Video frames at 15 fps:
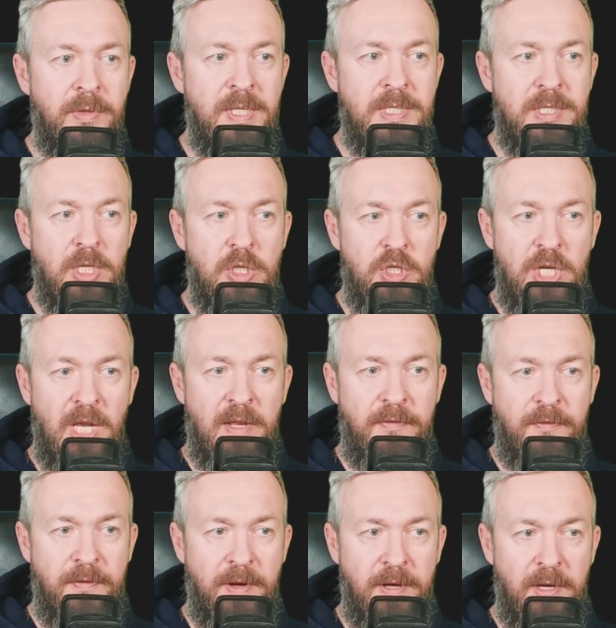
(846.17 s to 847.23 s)
on this
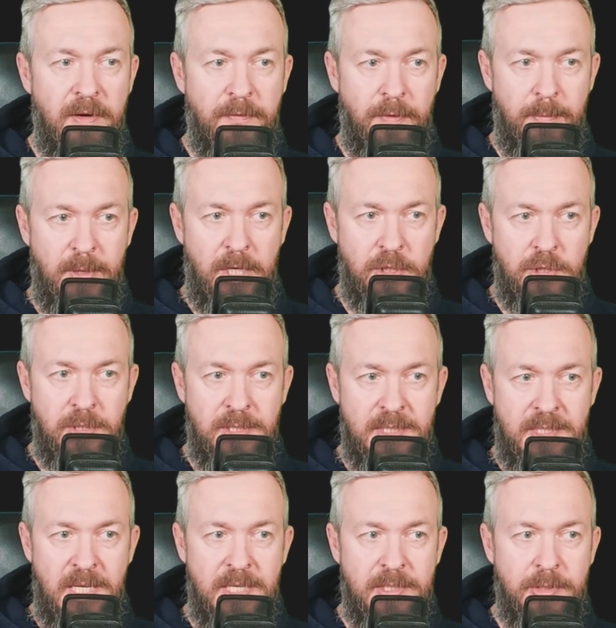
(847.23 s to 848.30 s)
Jellyfin information,
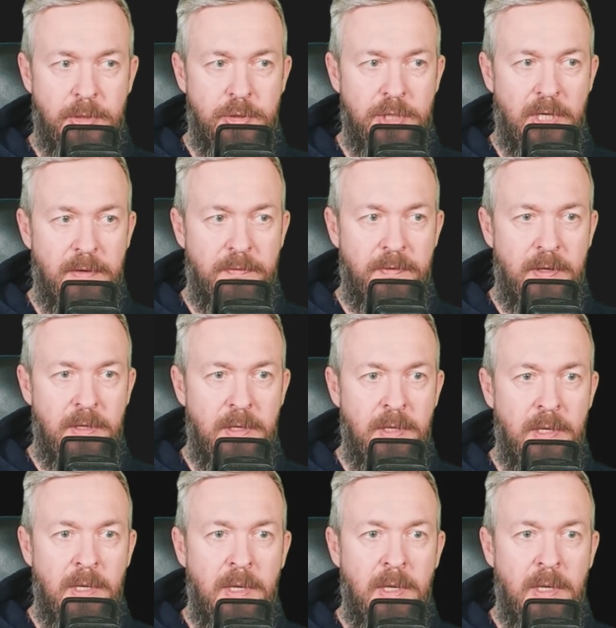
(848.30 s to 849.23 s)
sensor Jellyfin,